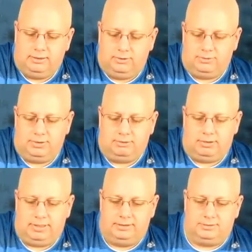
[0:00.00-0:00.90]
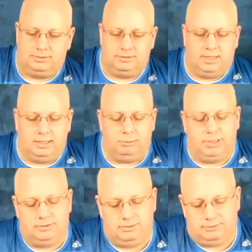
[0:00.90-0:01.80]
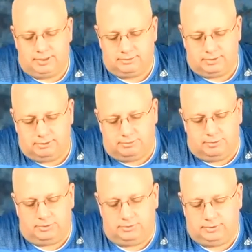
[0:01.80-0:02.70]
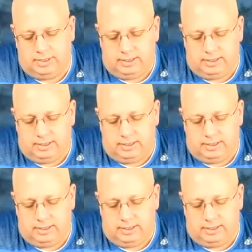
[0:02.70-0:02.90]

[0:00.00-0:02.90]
Here's another lens, not blazing fast autofocus.